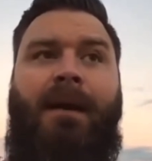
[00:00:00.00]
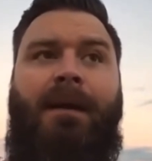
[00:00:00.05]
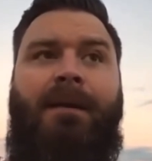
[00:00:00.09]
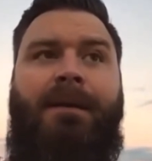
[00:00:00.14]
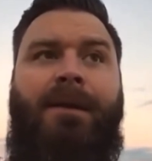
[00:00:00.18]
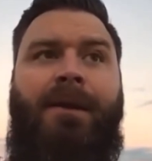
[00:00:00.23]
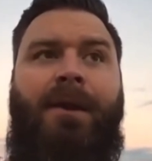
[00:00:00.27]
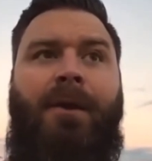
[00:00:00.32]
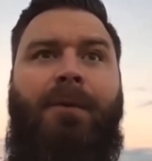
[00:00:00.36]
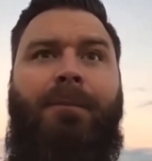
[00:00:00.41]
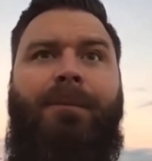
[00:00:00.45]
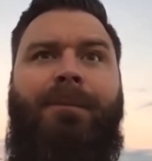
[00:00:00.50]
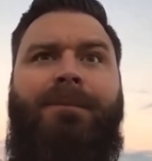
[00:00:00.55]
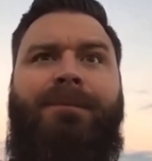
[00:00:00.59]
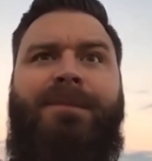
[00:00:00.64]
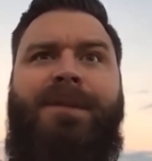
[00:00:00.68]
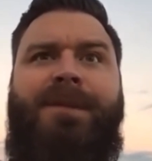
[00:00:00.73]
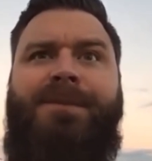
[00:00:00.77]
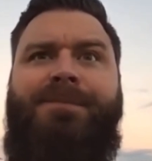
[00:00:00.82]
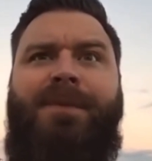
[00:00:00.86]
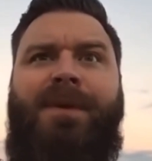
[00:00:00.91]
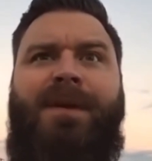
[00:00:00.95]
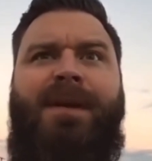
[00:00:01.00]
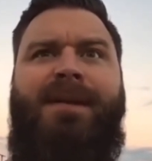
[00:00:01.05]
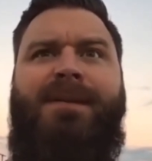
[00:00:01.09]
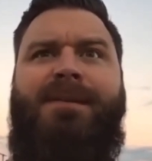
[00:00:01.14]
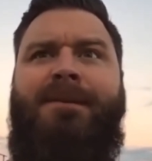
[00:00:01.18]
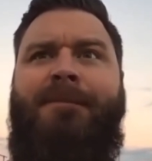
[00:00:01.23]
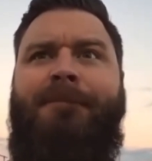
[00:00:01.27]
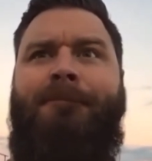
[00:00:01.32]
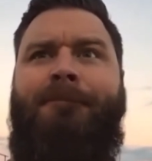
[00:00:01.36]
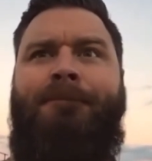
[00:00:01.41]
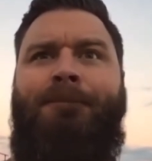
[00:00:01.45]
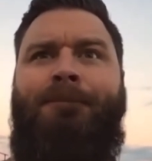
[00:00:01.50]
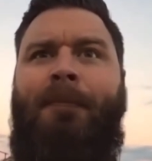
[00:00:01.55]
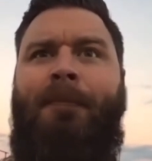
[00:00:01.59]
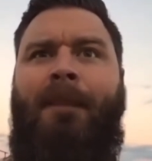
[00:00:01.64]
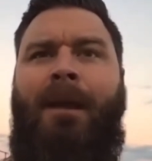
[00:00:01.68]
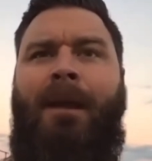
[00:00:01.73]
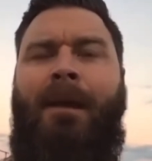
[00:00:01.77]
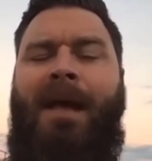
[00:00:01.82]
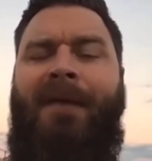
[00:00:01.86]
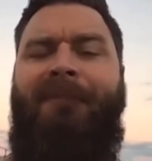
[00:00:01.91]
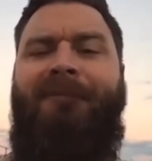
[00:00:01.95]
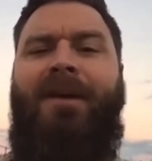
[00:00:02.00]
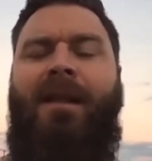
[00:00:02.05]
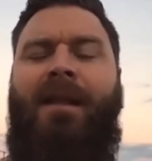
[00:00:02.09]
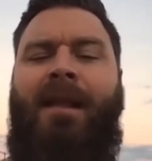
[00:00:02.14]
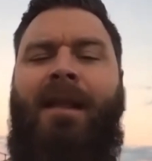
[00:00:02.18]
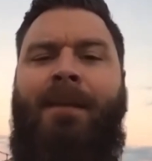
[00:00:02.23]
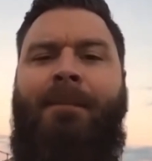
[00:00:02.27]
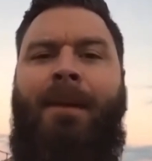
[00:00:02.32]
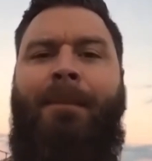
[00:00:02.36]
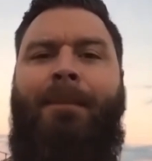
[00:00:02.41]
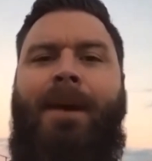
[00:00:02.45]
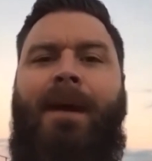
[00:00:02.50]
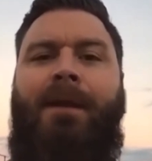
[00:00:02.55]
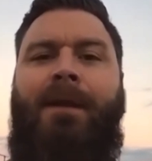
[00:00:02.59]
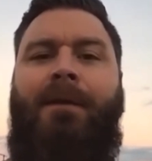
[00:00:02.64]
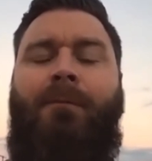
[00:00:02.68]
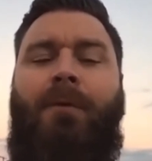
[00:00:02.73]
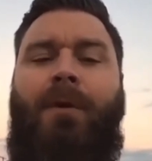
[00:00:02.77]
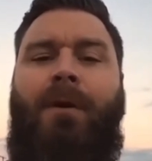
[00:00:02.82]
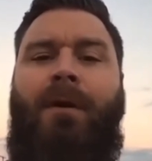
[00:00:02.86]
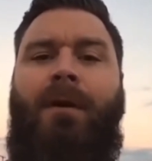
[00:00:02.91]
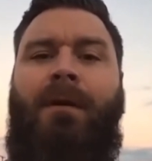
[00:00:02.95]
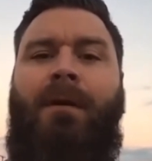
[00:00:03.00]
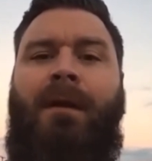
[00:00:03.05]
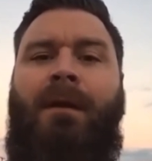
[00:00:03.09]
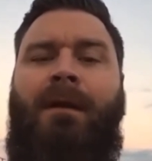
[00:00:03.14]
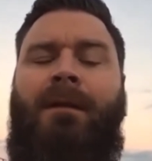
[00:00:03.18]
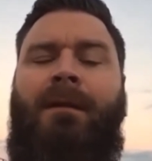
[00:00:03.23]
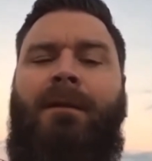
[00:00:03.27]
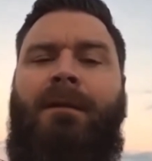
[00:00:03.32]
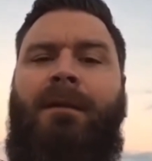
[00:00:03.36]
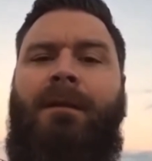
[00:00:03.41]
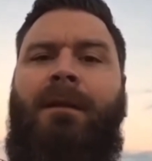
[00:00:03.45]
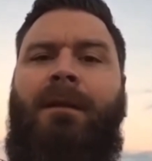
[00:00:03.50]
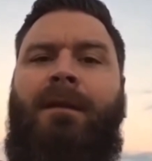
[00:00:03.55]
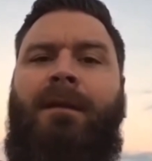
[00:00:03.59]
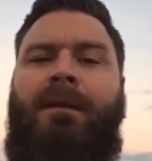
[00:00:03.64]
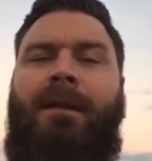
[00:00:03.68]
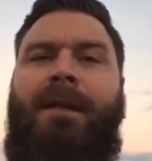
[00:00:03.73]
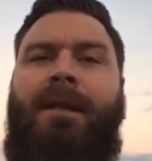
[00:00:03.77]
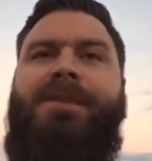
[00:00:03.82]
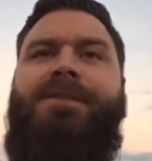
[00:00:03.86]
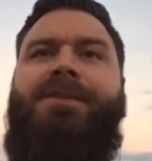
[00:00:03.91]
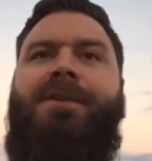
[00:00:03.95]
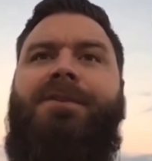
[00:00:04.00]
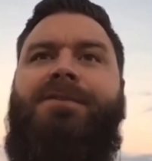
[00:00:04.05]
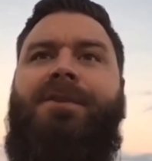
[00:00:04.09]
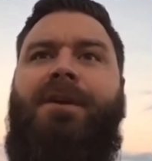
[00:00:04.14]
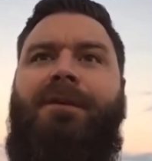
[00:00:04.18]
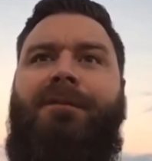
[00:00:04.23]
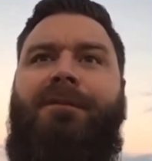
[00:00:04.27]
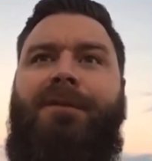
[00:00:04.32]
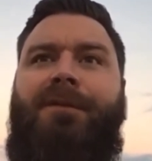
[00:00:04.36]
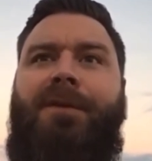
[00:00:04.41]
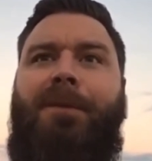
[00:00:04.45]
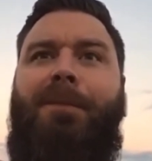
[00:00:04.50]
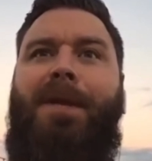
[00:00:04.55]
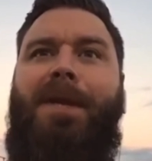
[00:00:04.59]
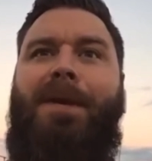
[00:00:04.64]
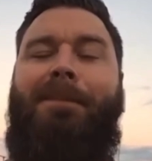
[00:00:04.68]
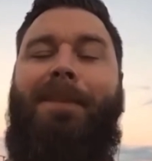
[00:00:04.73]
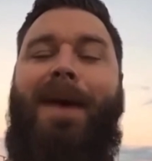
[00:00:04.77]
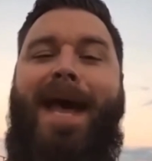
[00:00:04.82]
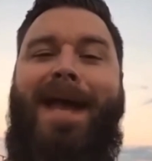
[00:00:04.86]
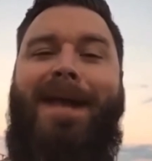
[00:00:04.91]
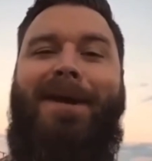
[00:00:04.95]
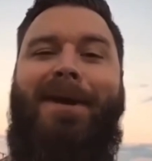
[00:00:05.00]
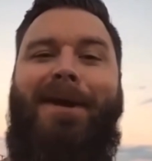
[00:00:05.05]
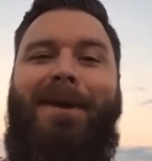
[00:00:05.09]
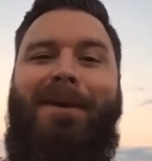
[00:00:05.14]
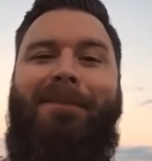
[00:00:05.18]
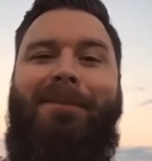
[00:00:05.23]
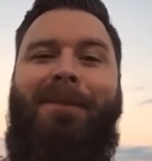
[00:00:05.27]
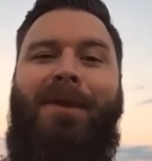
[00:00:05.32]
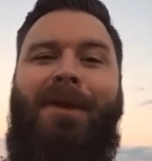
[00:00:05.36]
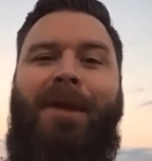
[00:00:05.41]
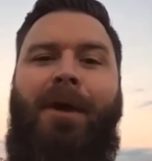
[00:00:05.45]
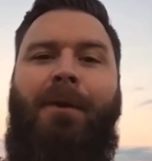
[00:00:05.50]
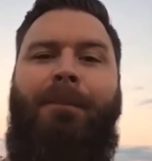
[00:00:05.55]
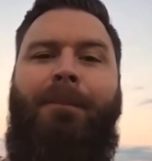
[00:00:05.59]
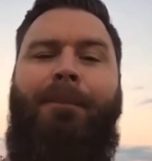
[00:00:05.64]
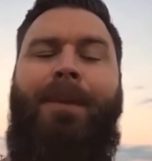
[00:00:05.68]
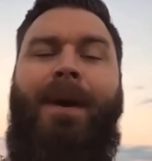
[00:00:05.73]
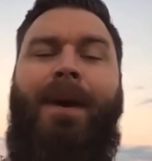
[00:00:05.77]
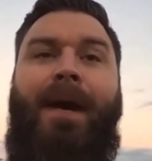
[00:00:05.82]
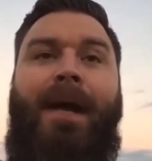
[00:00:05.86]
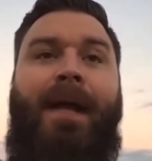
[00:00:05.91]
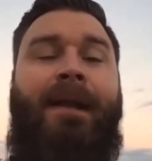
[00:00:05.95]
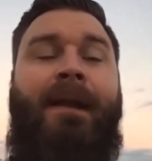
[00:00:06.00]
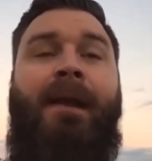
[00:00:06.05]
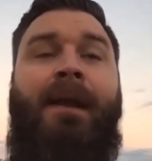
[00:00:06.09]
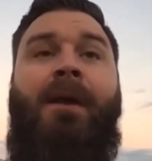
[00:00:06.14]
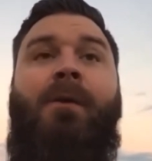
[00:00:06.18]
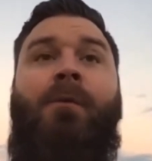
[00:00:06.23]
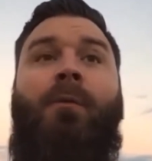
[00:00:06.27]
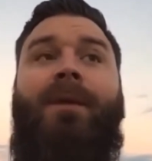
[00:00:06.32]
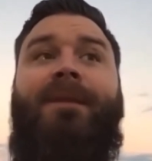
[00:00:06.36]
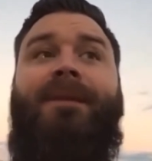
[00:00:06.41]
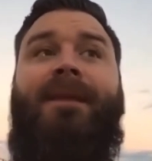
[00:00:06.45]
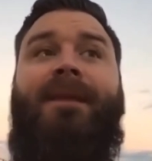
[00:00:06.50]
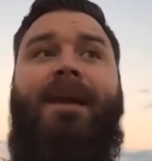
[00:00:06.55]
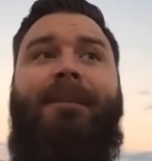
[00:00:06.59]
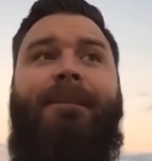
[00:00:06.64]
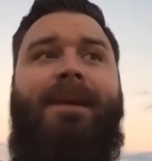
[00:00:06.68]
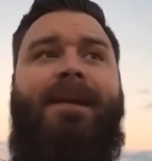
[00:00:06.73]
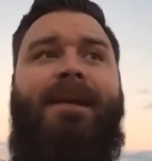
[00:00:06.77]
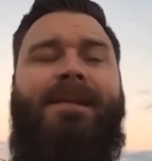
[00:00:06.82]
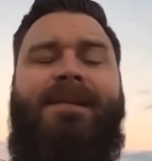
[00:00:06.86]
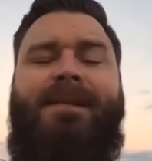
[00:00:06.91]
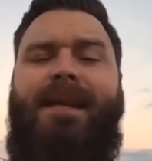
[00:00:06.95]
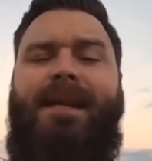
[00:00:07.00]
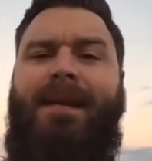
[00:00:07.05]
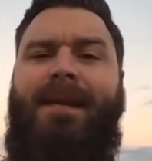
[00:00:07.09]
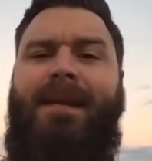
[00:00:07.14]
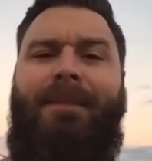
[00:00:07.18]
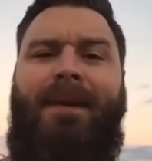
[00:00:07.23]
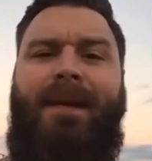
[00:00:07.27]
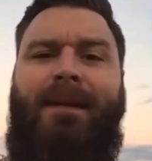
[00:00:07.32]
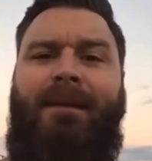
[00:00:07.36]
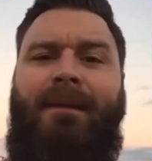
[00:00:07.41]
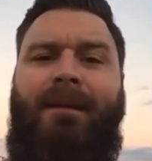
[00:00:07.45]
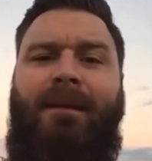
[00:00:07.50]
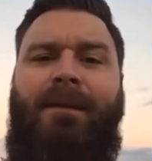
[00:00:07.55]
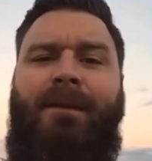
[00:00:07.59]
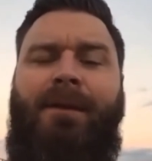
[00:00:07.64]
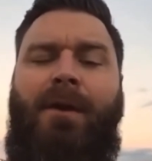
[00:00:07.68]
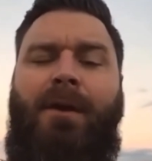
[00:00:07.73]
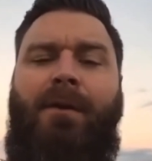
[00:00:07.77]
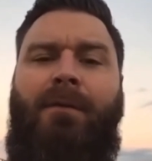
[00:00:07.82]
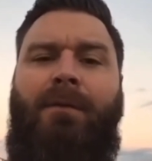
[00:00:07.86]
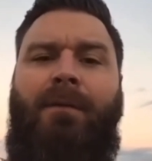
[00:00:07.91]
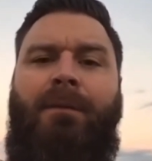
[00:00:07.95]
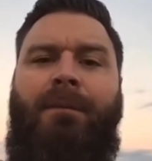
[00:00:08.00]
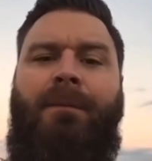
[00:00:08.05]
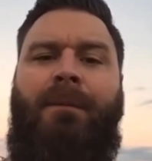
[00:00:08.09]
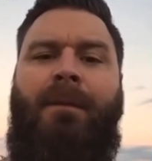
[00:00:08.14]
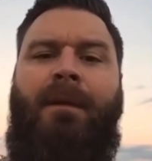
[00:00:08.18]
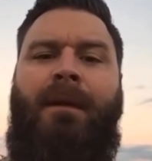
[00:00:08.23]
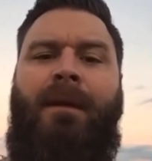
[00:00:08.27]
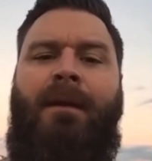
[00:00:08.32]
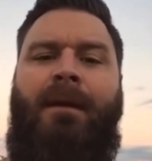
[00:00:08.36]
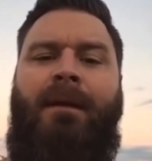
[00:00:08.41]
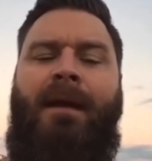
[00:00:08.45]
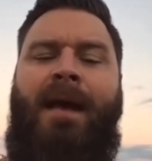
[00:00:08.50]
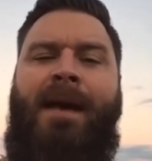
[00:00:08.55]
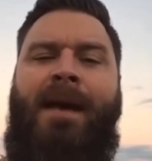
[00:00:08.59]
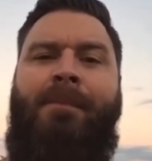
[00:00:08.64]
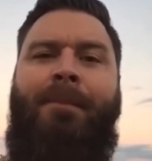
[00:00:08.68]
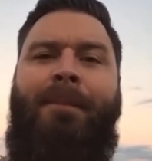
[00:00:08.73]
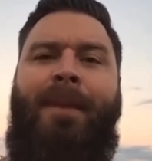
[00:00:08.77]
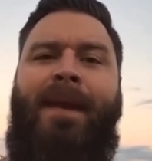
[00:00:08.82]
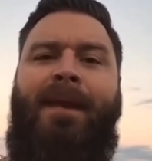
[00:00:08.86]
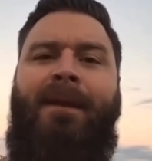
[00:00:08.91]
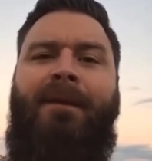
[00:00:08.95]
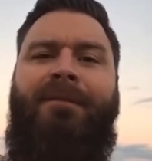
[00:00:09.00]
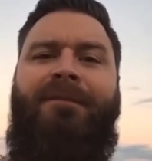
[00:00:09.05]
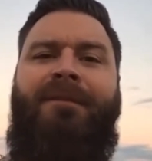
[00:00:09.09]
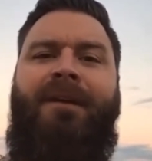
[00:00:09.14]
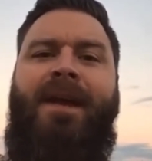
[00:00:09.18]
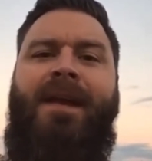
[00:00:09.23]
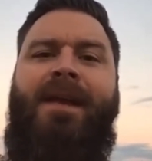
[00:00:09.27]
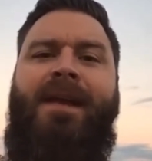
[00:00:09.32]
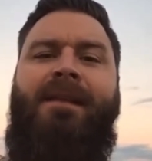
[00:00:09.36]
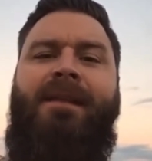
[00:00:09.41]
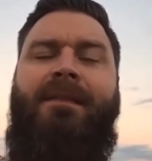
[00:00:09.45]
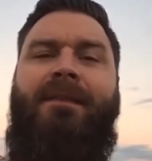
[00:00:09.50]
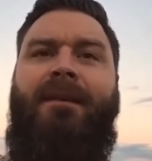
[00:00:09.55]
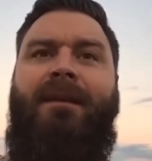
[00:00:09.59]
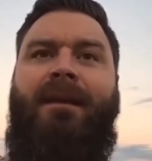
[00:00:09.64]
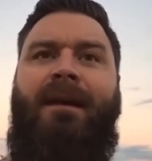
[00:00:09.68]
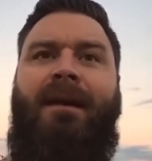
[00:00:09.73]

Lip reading: You know, just because I felt like my body of work at least deserved to be a backup, you know. But with that being said, man, you know, I'm a man of faith.